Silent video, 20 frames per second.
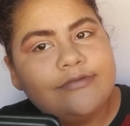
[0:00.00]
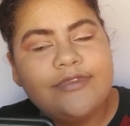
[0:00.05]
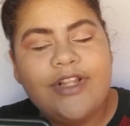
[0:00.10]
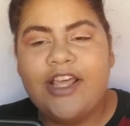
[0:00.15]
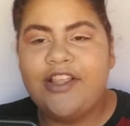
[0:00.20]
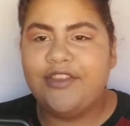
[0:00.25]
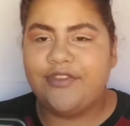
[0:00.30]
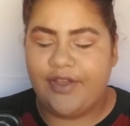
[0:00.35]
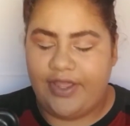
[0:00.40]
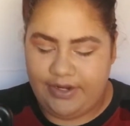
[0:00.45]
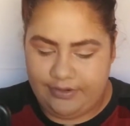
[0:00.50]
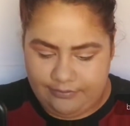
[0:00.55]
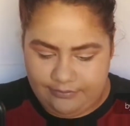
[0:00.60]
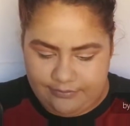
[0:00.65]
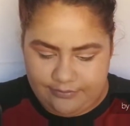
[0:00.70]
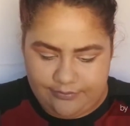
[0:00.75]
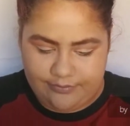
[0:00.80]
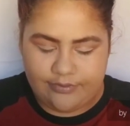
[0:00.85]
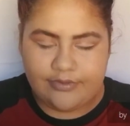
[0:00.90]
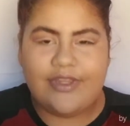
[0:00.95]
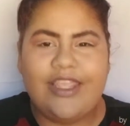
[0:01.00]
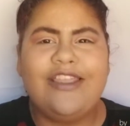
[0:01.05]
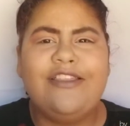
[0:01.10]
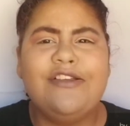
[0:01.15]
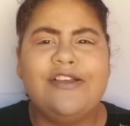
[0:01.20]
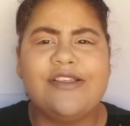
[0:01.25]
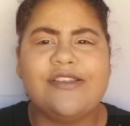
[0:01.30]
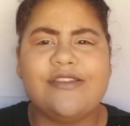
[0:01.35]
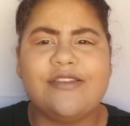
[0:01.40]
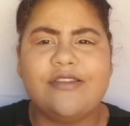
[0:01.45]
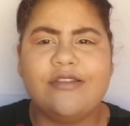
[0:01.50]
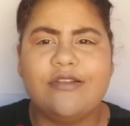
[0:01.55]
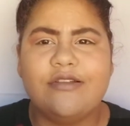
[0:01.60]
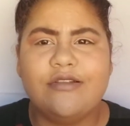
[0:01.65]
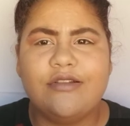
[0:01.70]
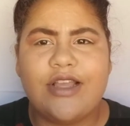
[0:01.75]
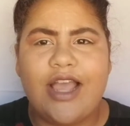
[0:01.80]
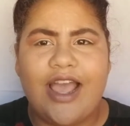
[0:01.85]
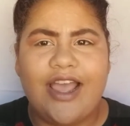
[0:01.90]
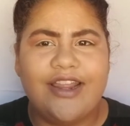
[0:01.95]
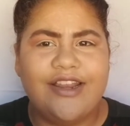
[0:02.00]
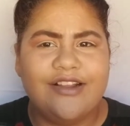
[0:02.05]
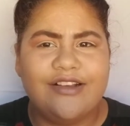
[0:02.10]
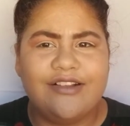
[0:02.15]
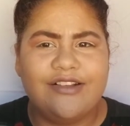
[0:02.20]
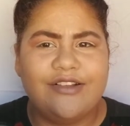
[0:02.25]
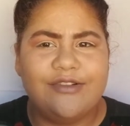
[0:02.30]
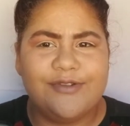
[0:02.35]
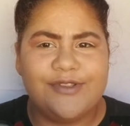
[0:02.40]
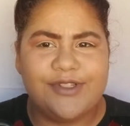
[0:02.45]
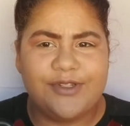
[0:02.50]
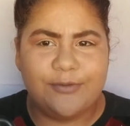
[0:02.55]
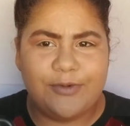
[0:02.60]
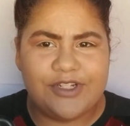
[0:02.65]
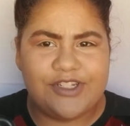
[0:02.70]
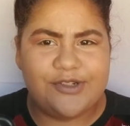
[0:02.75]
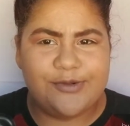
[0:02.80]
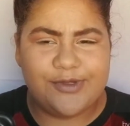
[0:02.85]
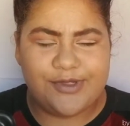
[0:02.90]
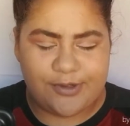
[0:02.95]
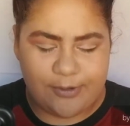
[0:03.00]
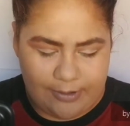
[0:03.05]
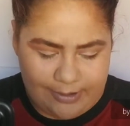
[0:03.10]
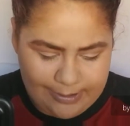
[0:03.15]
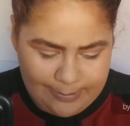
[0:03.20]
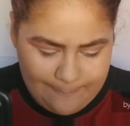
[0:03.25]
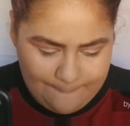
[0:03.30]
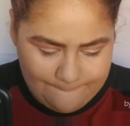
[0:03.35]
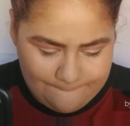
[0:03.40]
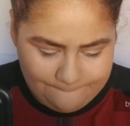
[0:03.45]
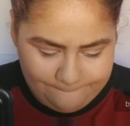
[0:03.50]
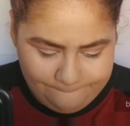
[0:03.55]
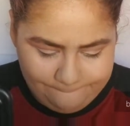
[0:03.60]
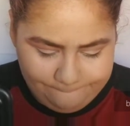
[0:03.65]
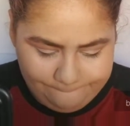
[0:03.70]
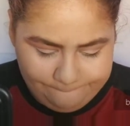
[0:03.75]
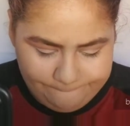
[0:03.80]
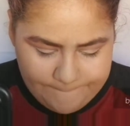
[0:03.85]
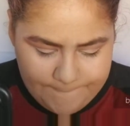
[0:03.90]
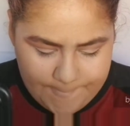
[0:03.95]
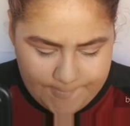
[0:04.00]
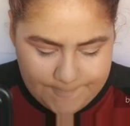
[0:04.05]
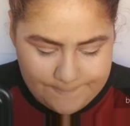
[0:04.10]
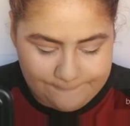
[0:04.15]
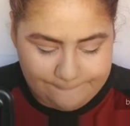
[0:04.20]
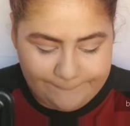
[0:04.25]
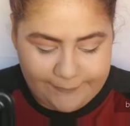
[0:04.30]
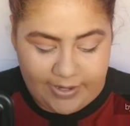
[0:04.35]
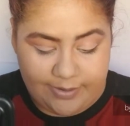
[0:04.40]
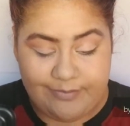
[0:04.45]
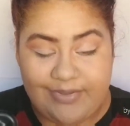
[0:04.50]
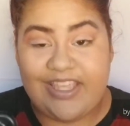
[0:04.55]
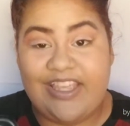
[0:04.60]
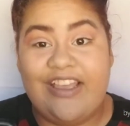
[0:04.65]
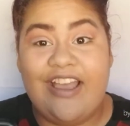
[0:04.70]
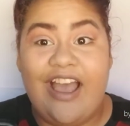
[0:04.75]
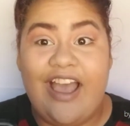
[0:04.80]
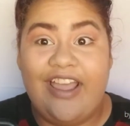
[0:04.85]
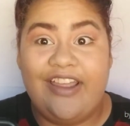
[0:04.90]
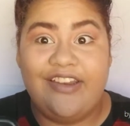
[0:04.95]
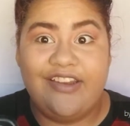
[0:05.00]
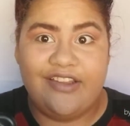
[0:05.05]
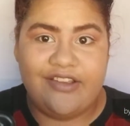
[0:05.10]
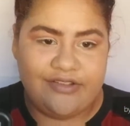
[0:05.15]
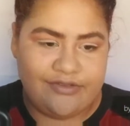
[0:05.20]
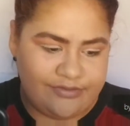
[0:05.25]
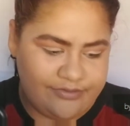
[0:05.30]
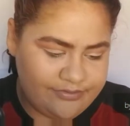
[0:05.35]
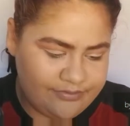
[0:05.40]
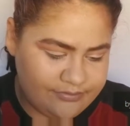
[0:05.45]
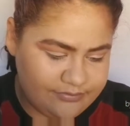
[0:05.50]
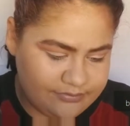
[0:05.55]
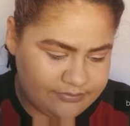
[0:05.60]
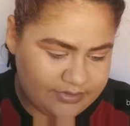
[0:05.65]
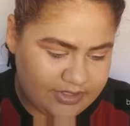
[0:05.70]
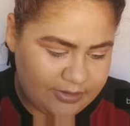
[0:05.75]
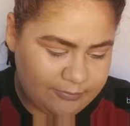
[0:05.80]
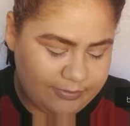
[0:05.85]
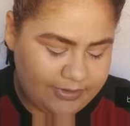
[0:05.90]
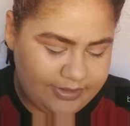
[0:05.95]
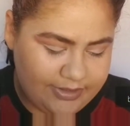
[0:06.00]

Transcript: That's fine. That looks kind of close to what she was doing. I mean, kind of. Not